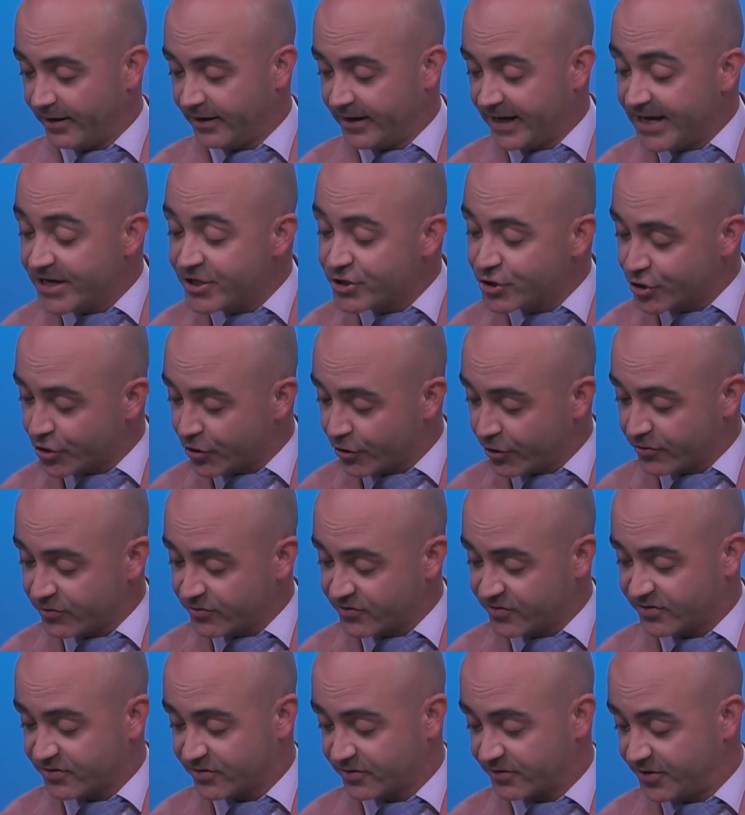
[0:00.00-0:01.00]

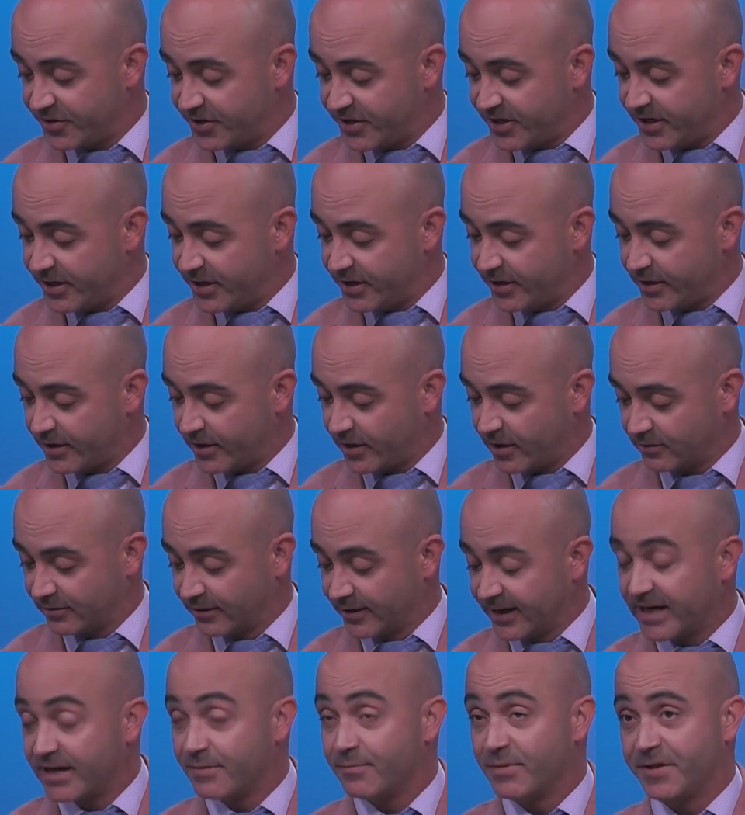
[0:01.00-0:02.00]
injures the
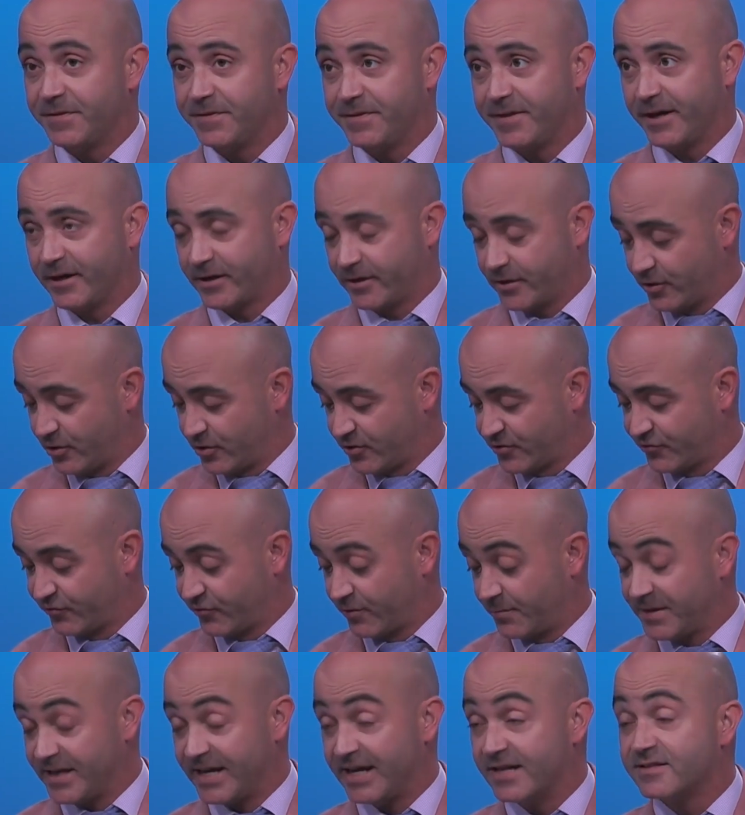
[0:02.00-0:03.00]
ligament that goes
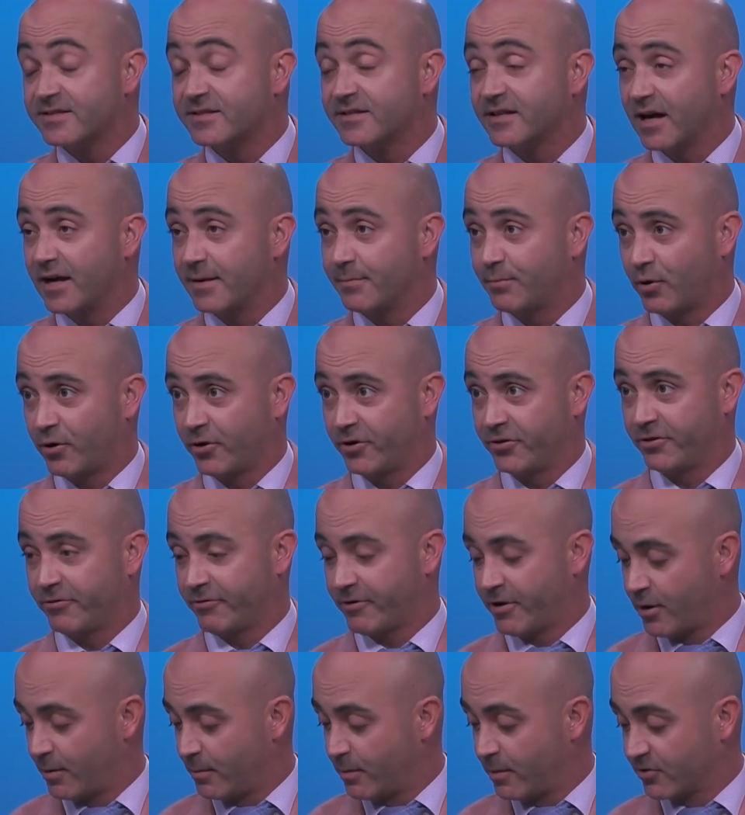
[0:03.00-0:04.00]
from the inside part of
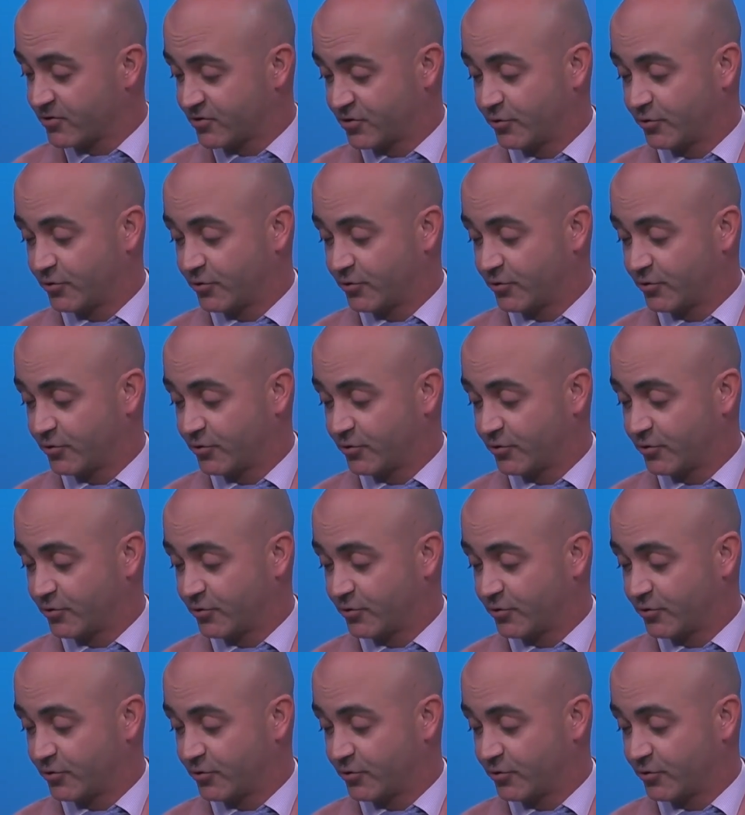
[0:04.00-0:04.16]
their elbow.